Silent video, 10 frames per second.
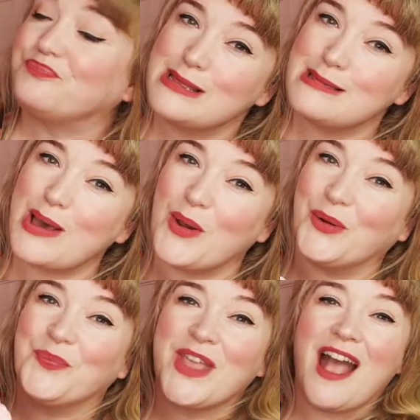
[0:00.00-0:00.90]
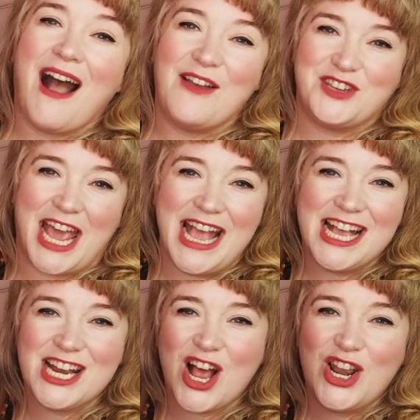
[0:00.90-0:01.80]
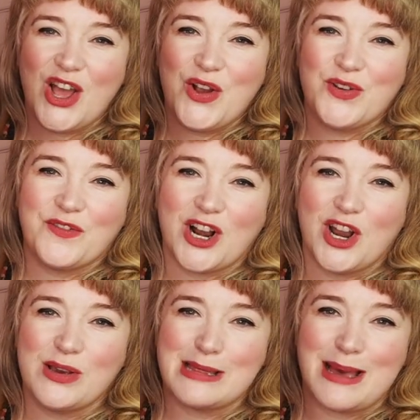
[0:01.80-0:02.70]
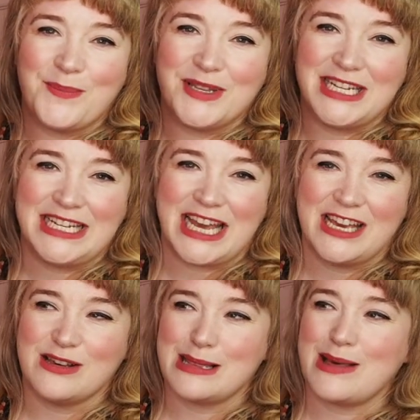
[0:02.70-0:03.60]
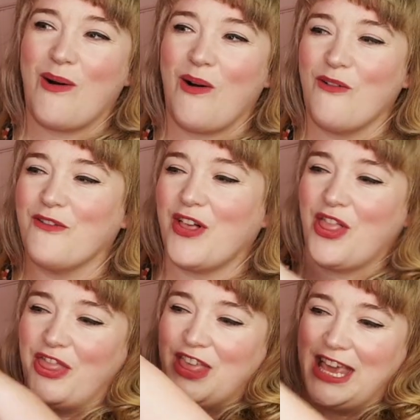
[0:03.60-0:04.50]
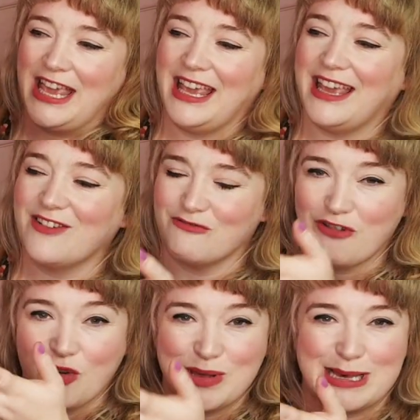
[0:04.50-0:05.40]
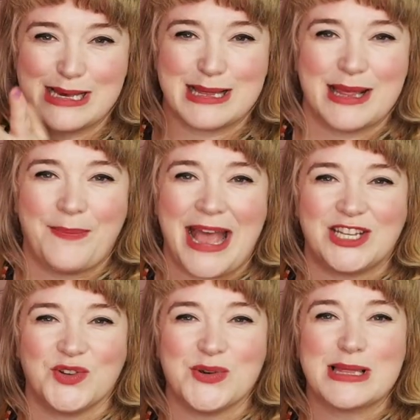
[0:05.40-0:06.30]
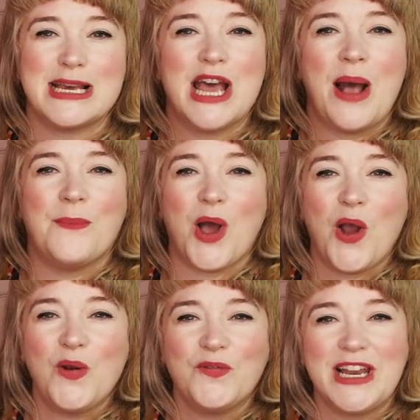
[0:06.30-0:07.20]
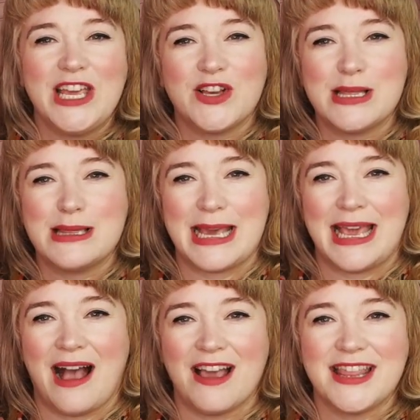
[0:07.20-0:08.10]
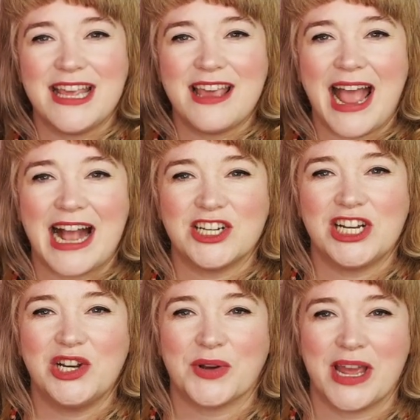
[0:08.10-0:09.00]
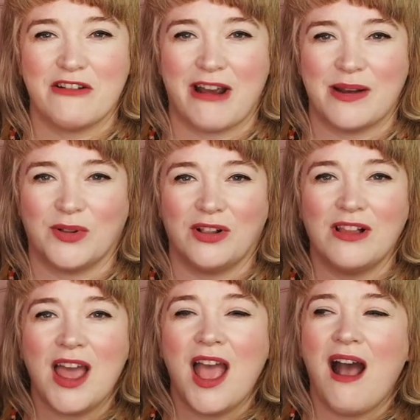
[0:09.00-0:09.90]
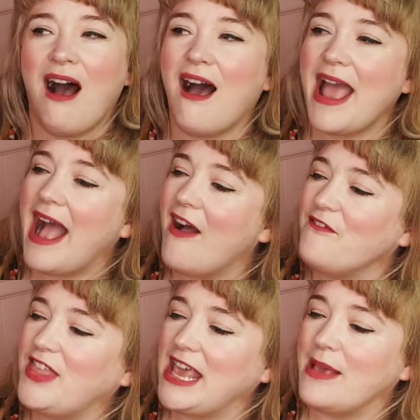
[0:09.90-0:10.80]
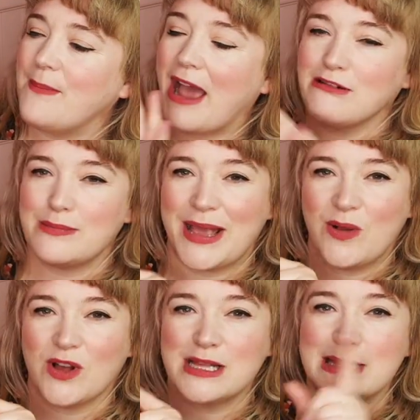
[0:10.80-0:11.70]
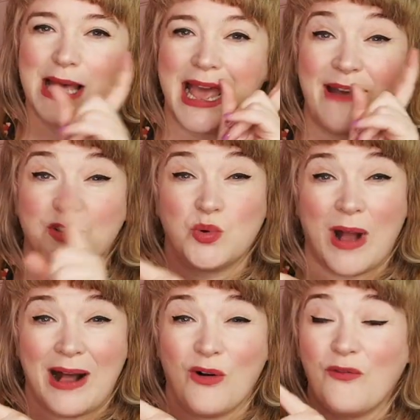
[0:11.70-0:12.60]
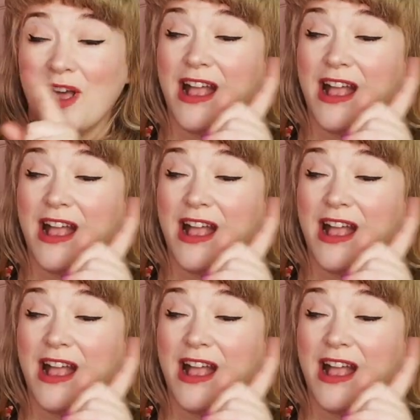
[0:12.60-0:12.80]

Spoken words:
So I've taken a load of close-up details of the roses and the petals, but hopefully you can see, I think they actually look incredible. I have the Paris pink ones, I have 12.